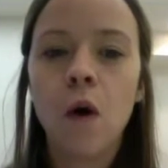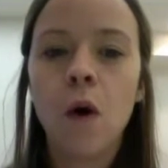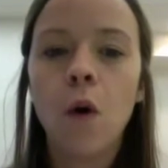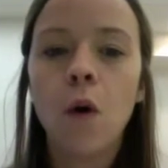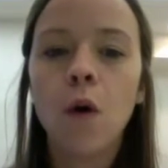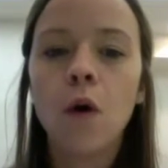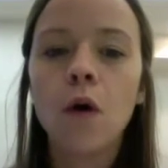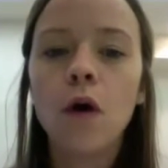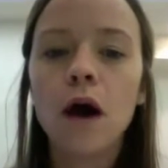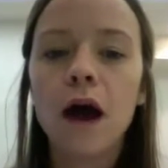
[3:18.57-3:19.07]

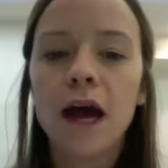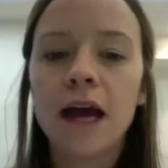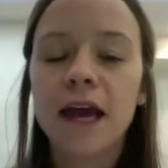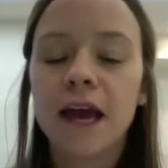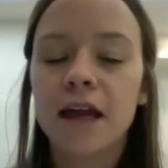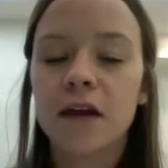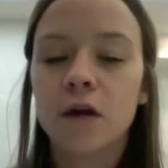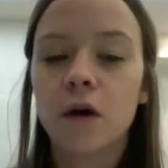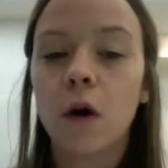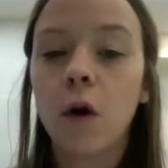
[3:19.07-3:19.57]
Or I
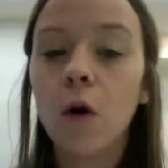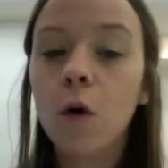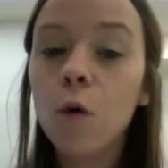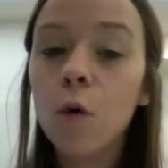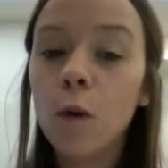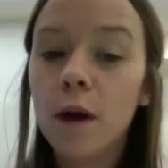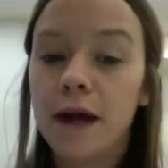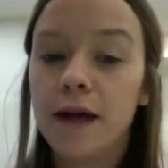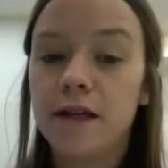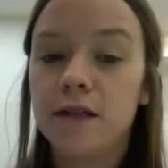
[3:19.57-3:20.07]
can
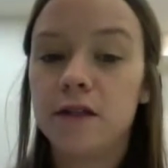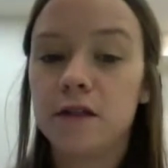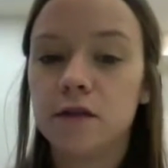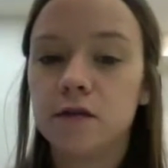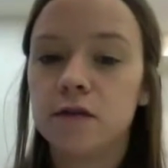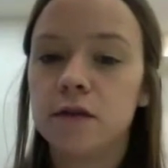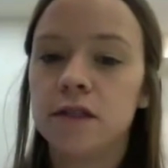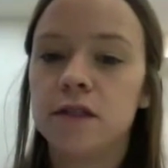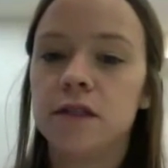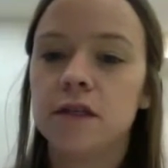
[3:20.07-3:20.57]
always
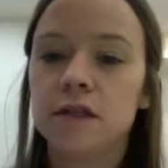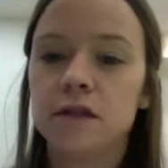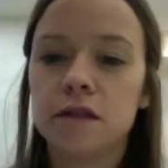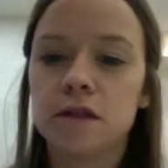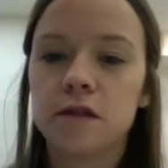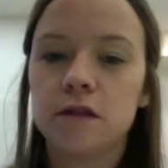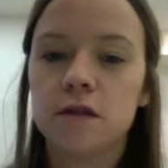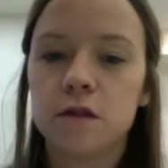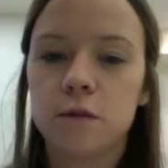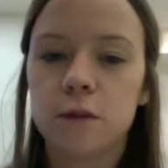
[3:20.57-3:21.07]

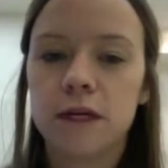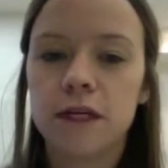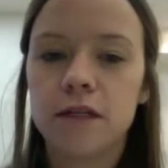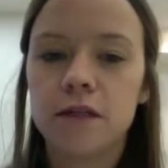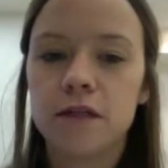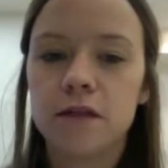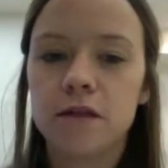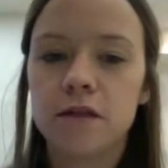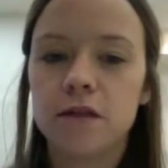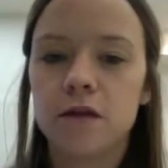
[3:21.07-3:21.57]
resist
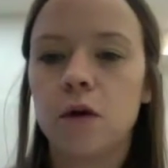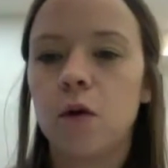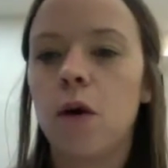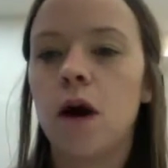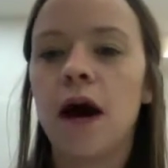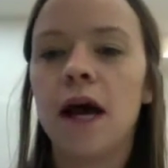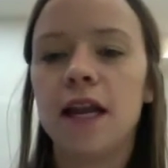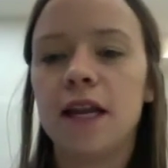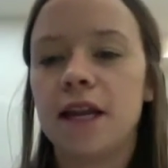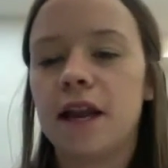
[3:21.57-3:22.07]
sweets, so
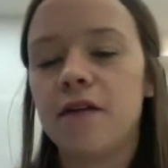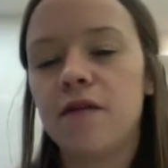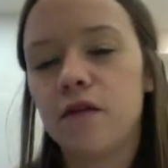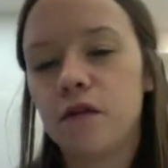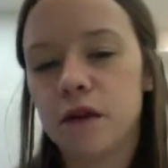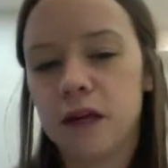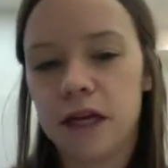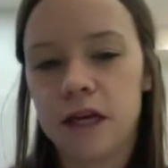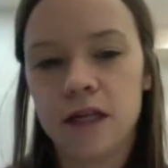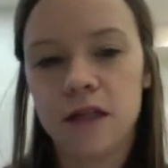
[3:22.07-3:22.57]
I
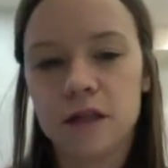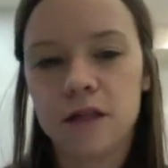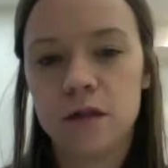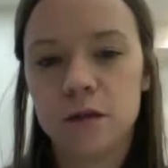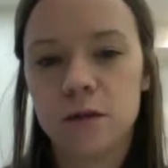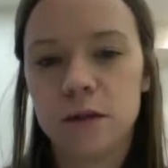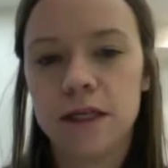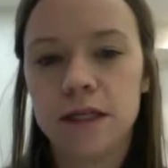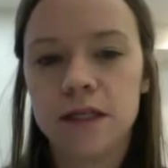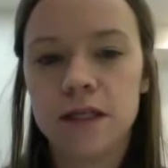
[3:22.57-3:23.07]
never eat
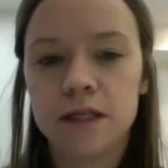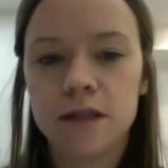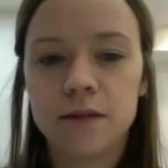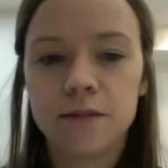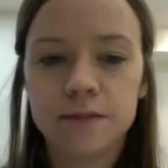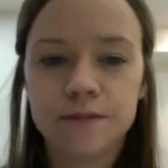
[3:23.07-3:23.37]
sweets.